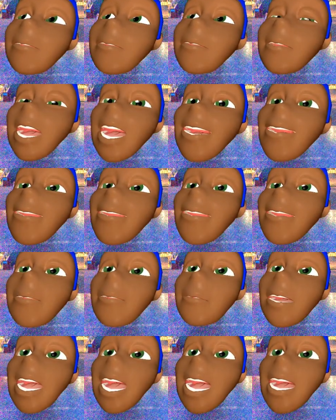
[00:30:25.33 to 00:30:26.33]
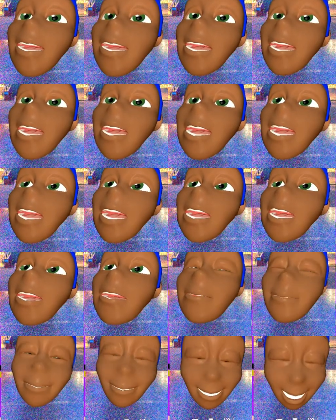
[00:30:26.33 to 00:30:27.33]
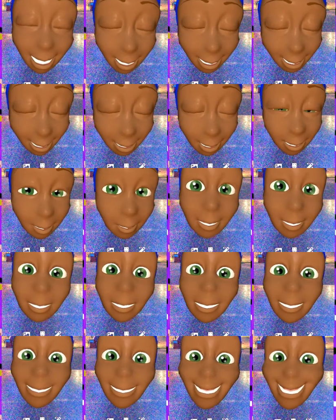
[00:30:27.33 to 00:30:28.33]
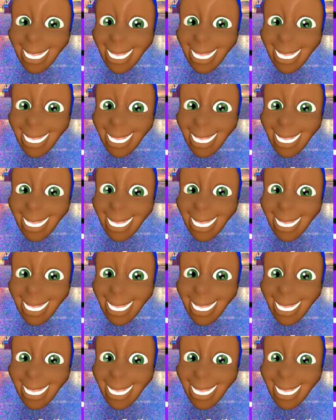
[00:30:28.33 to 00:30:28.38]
right to the back of that controller